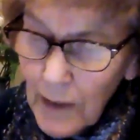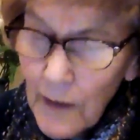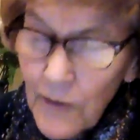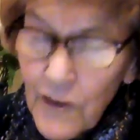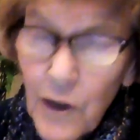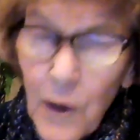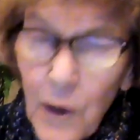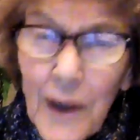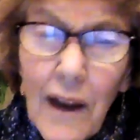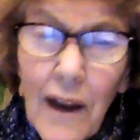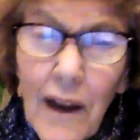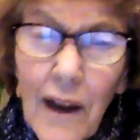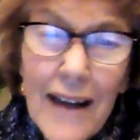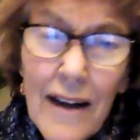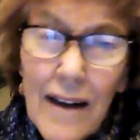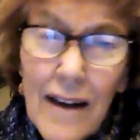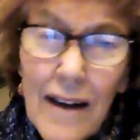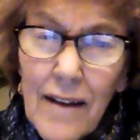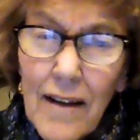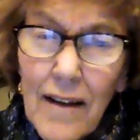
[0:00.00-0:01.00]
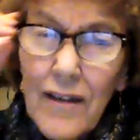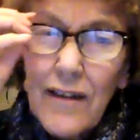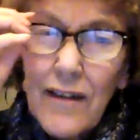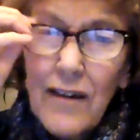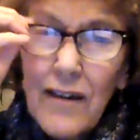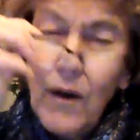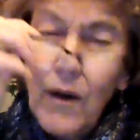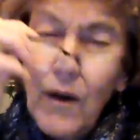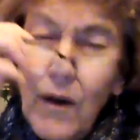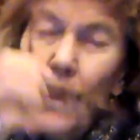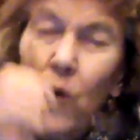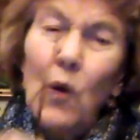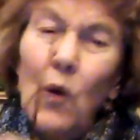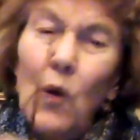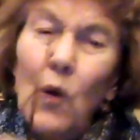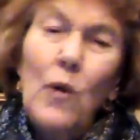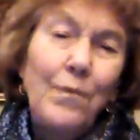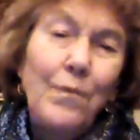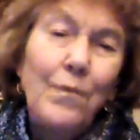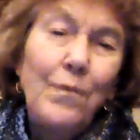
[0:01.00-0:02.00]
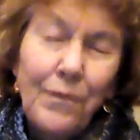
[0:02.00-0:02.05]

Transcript: So enlightening the soul,